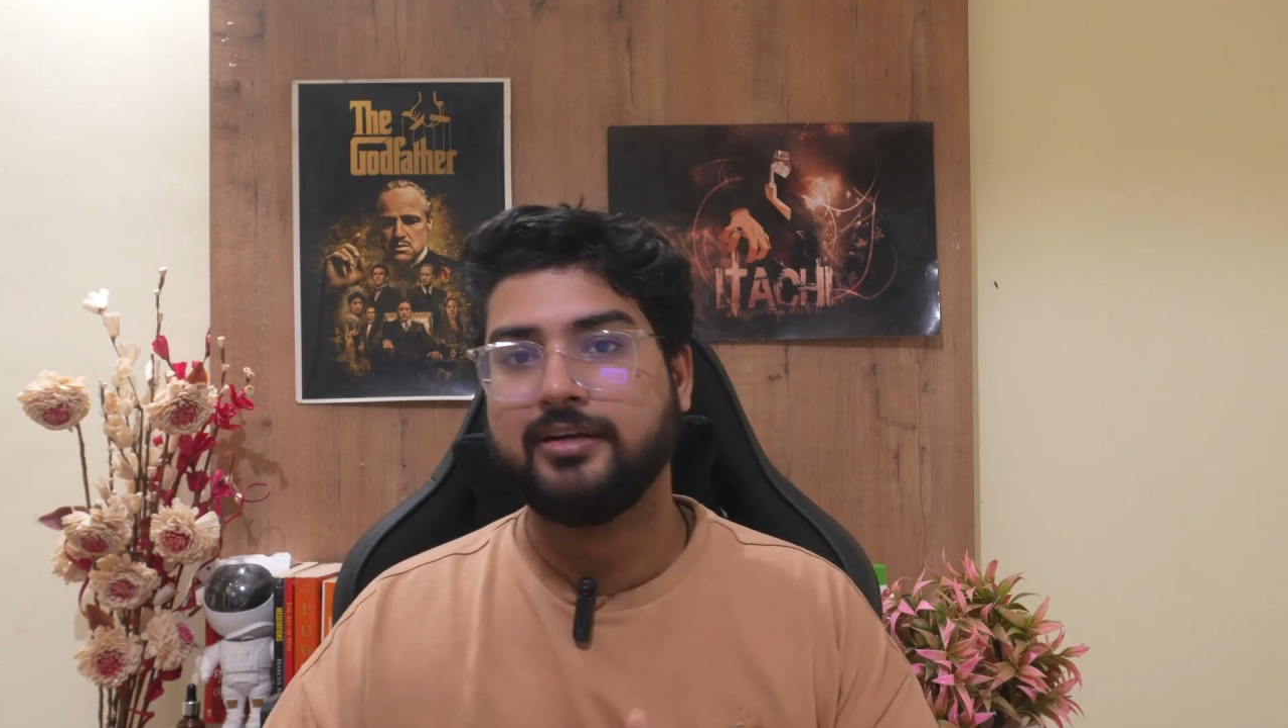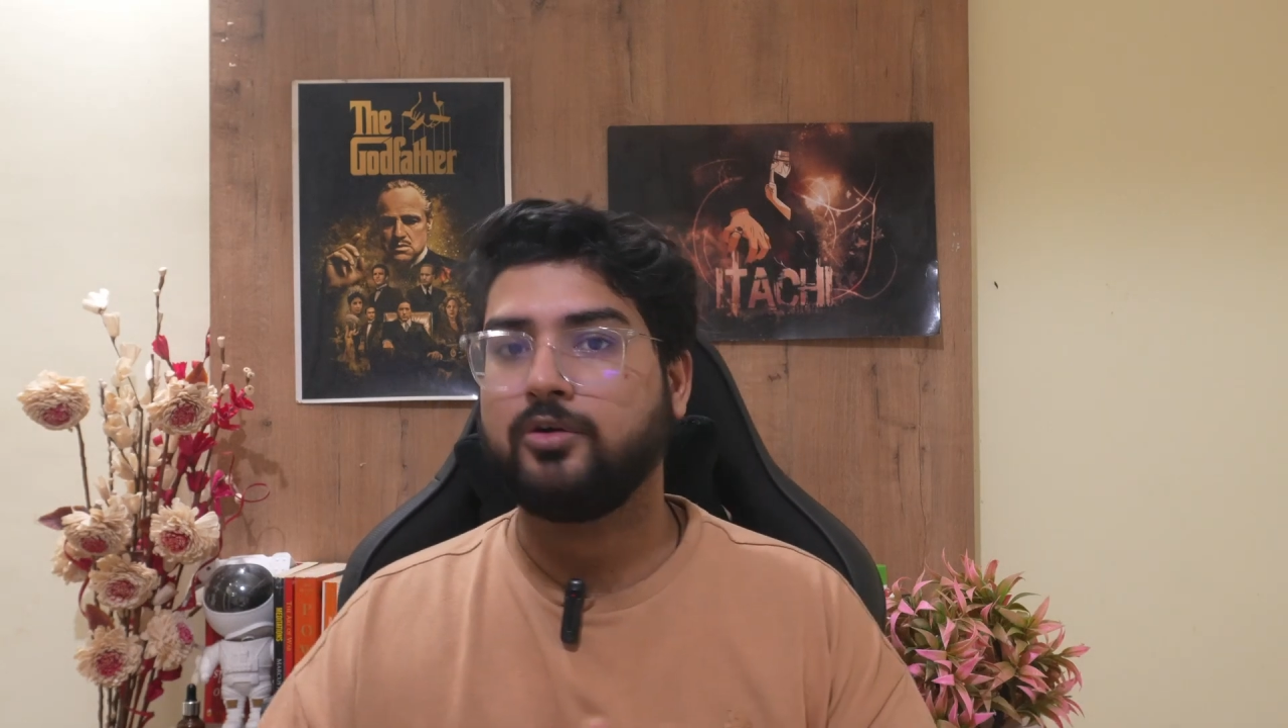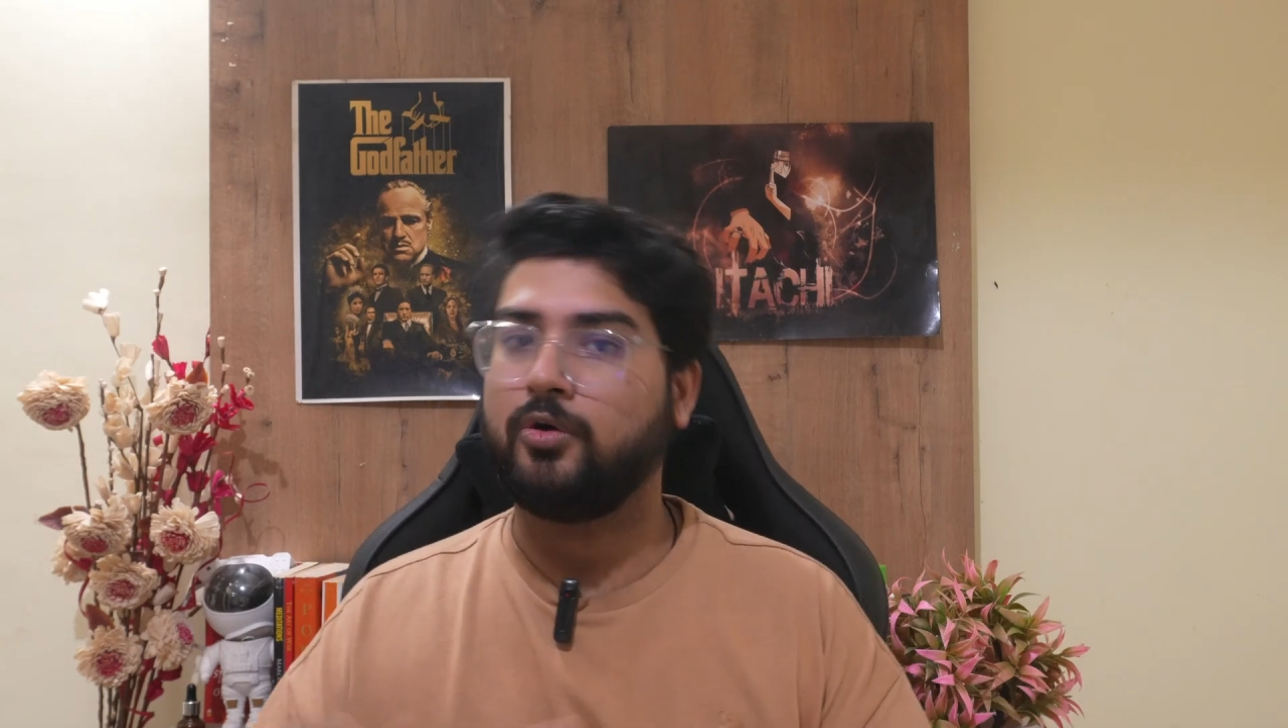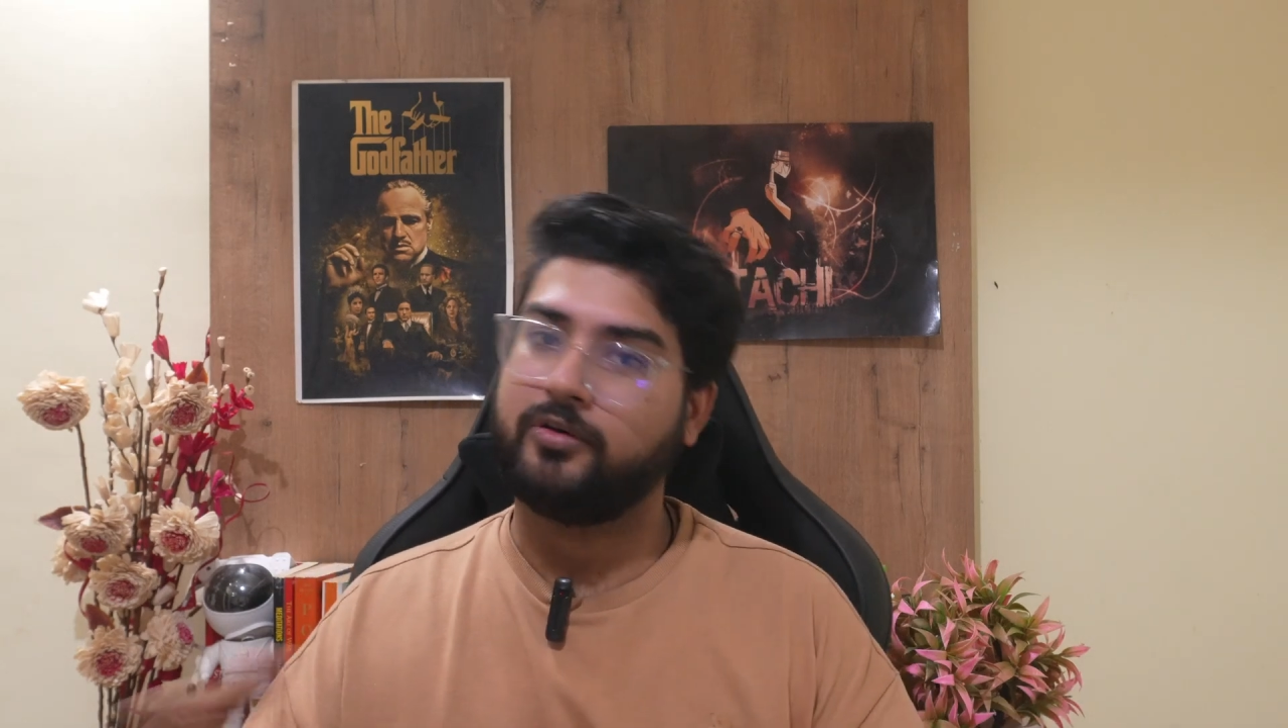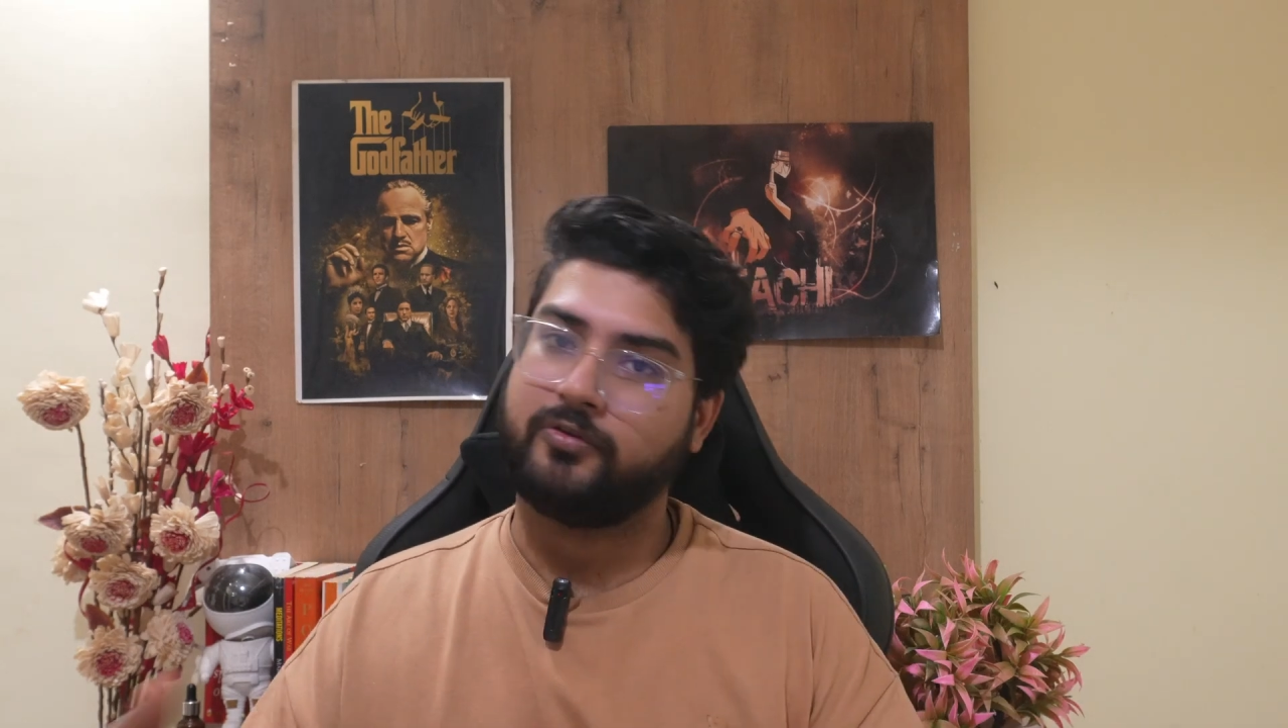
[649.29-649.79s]

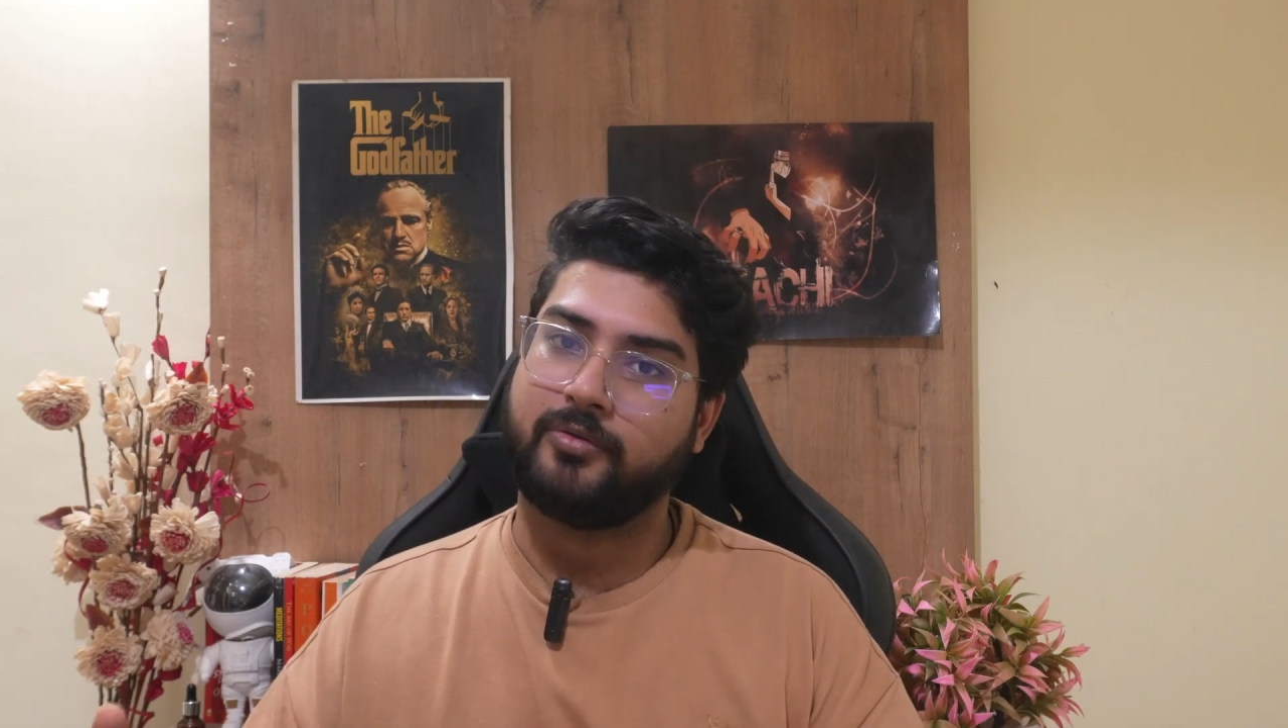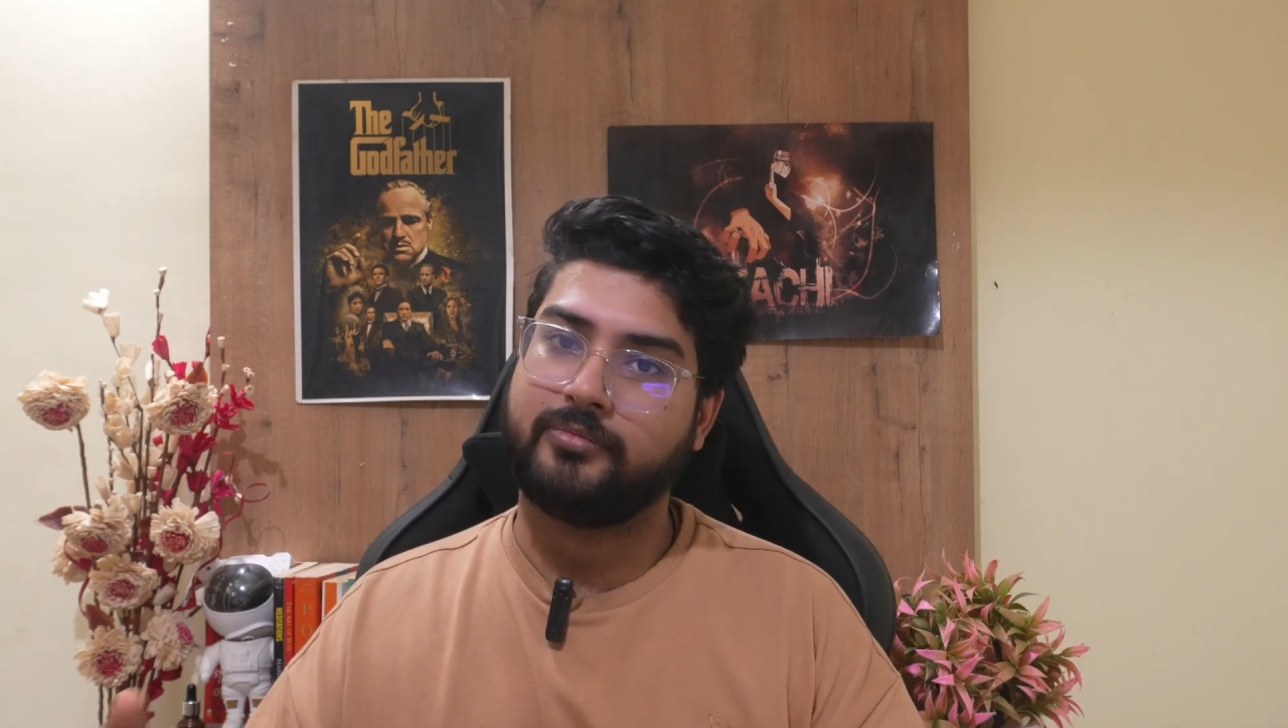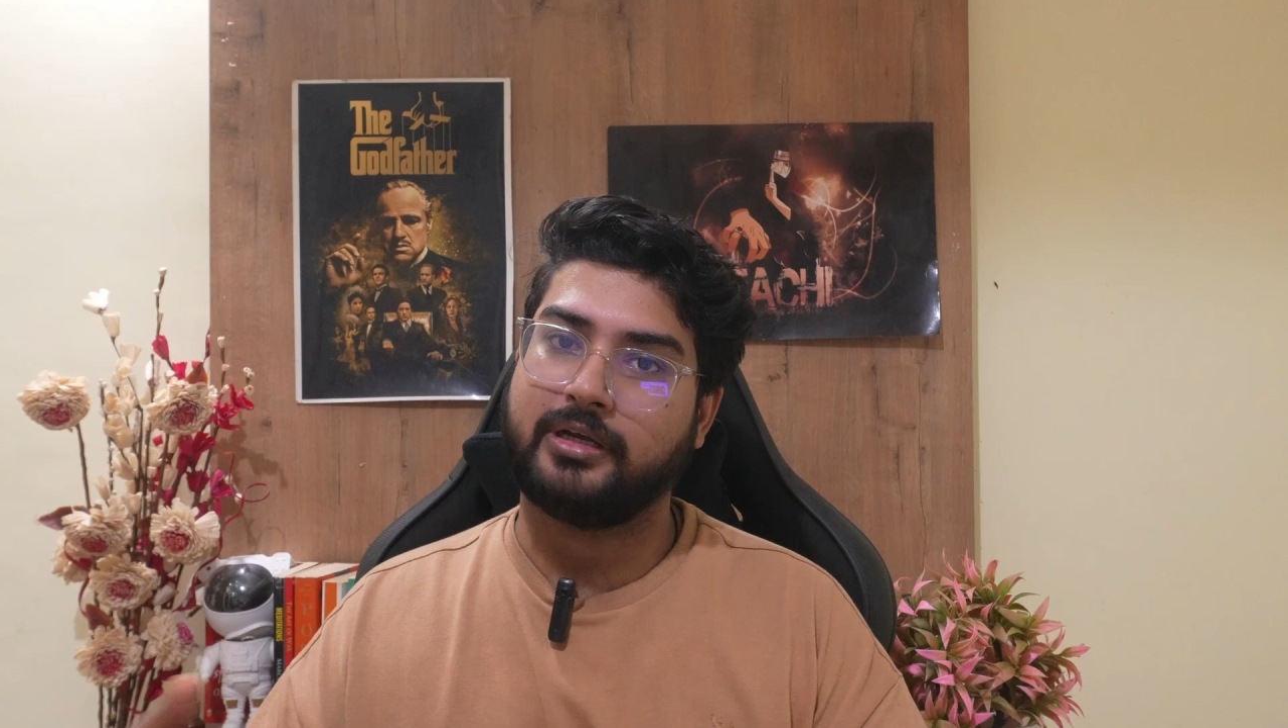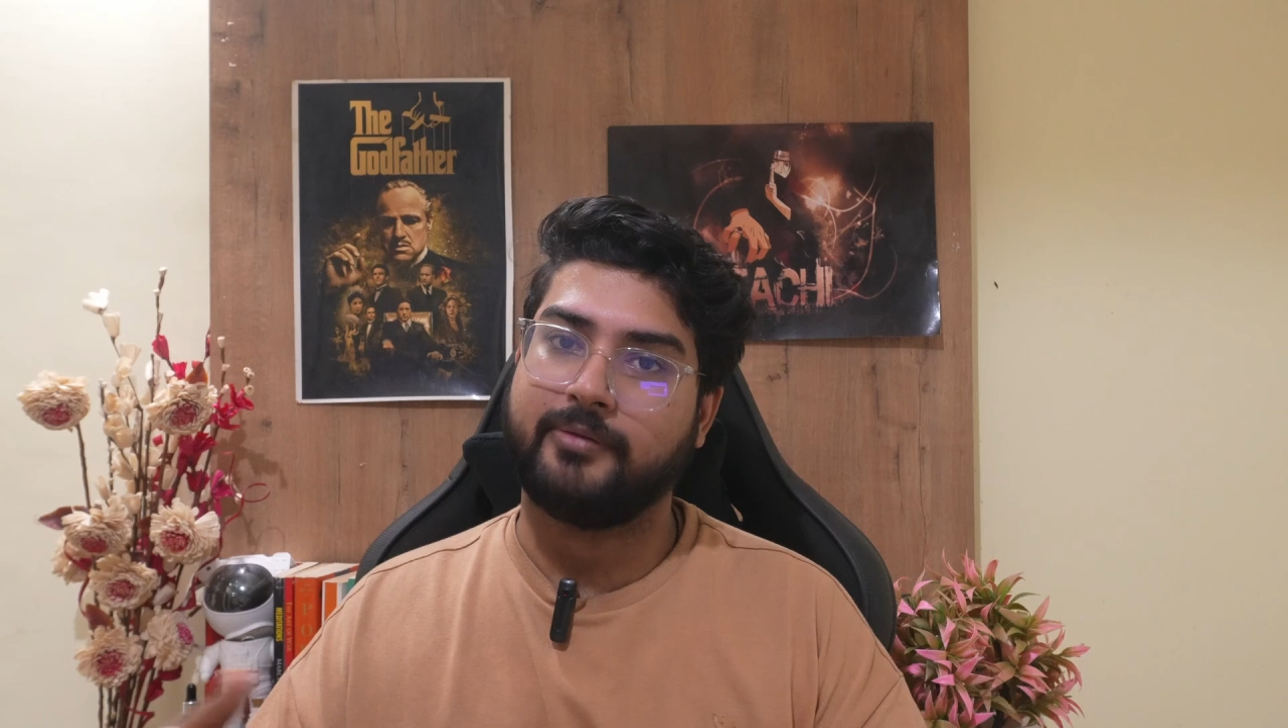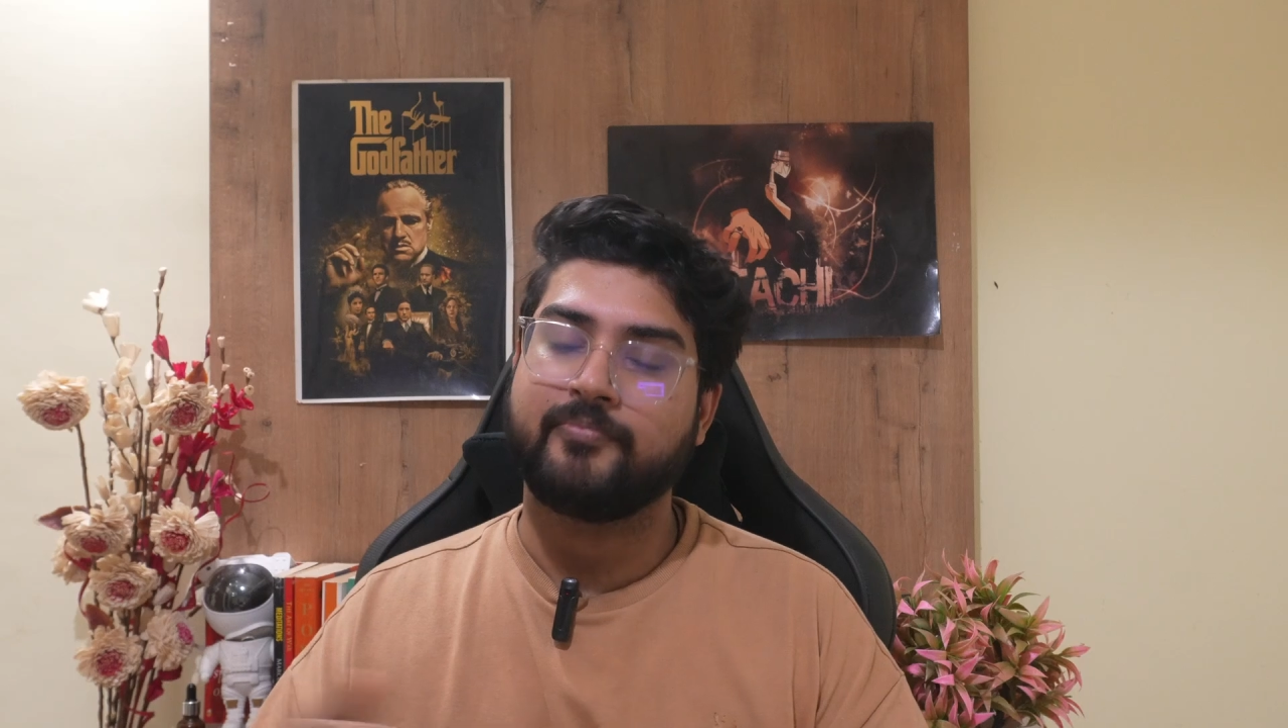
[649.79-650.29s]
go on from
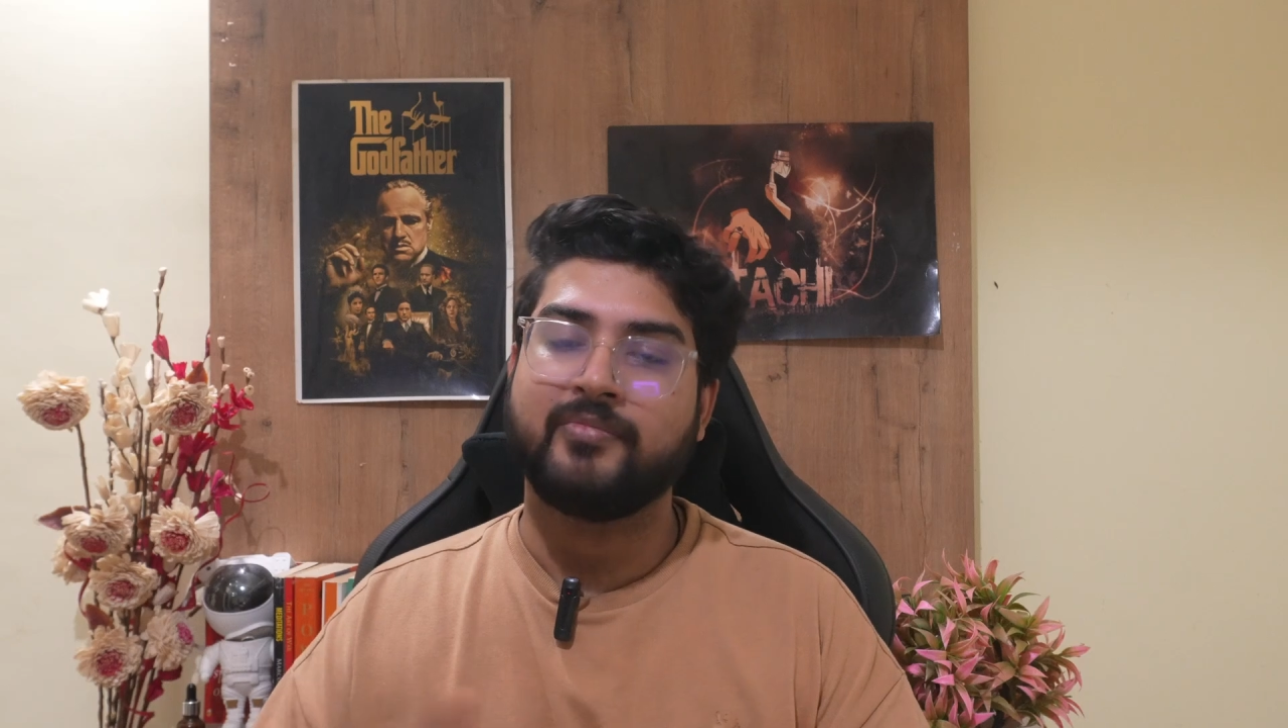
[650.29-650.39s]
there